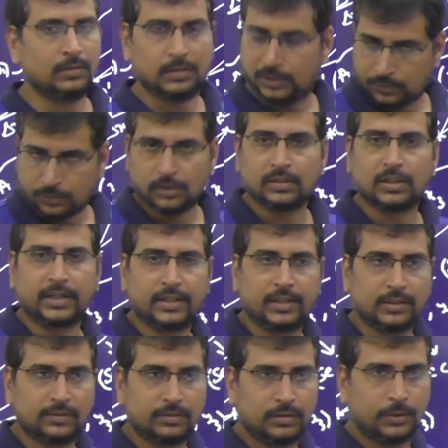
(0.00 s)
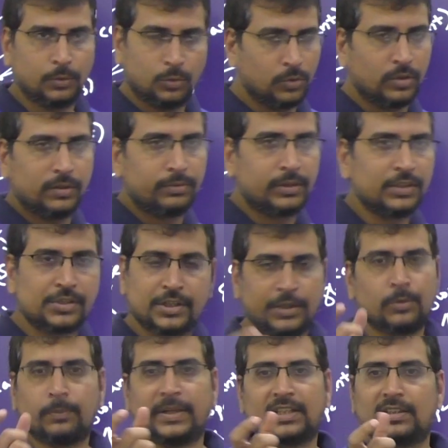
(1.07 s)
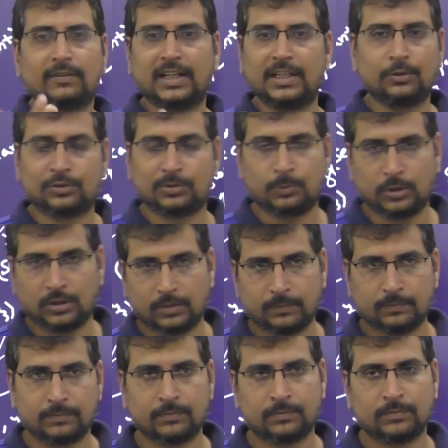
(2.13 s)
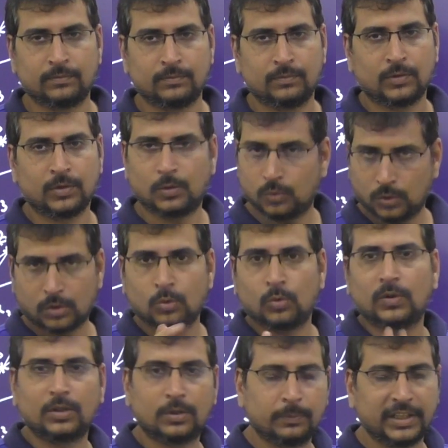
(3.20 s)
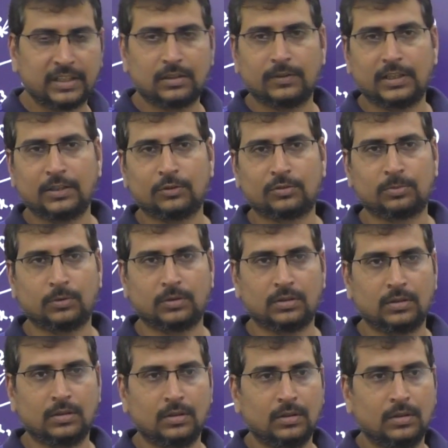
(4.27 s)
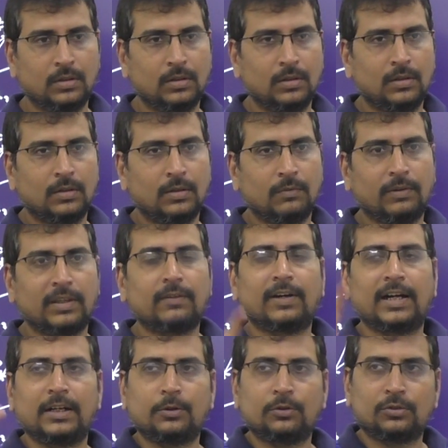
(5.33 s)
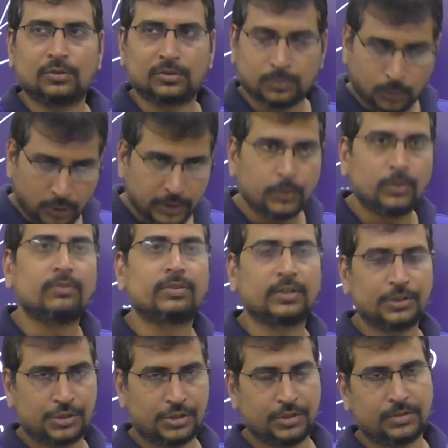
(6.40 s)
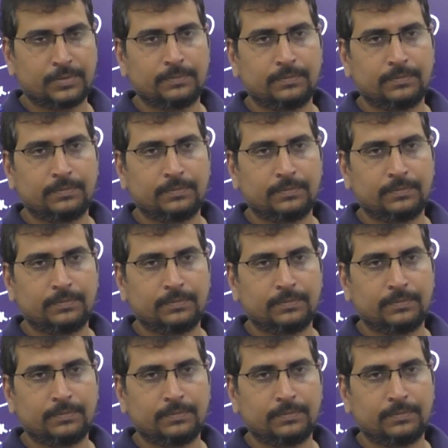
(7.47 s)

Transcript: That's not the right answer. You don't differentiate to make the value small. You are no one to make the value small. When the values are small, you differentiate.